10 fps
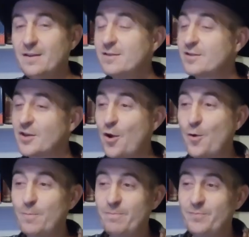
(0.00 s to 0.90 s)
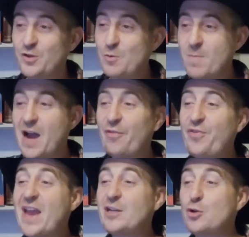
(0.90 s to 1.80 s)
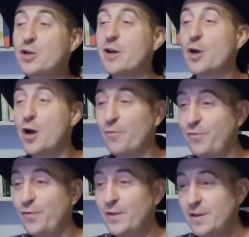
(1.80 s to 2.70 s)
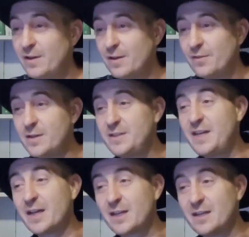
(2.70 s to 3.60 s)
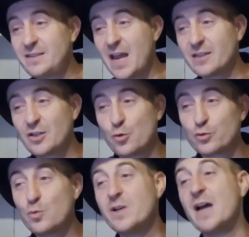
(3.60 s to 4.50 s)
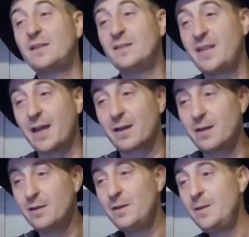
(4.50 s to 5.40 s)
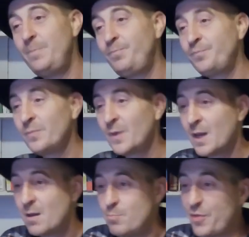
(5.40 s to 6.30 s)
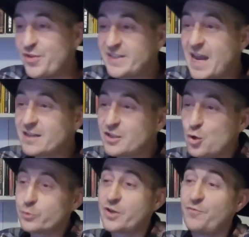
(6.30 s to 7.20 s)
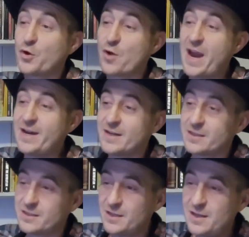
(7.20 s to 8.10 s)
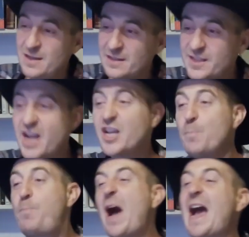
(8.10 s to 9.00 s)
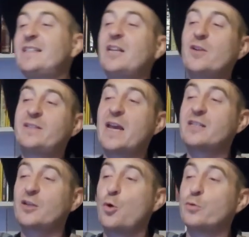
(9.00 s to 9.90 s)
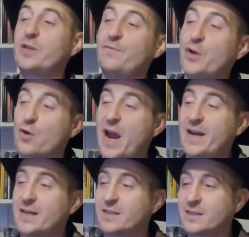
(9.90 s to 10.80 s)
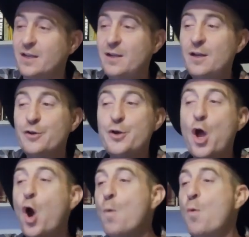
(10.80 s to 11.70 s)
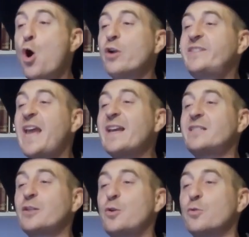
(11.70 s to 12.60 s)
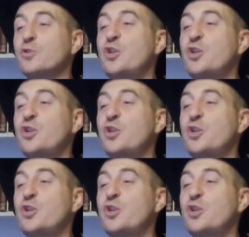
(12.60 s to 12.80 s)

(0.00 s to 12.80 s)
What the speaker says: So, you might think you cut off the dick and testicles. Well, not the dick, but the testicles of Uranus. Say goodbye to the testicles of Uranus. No more testicles.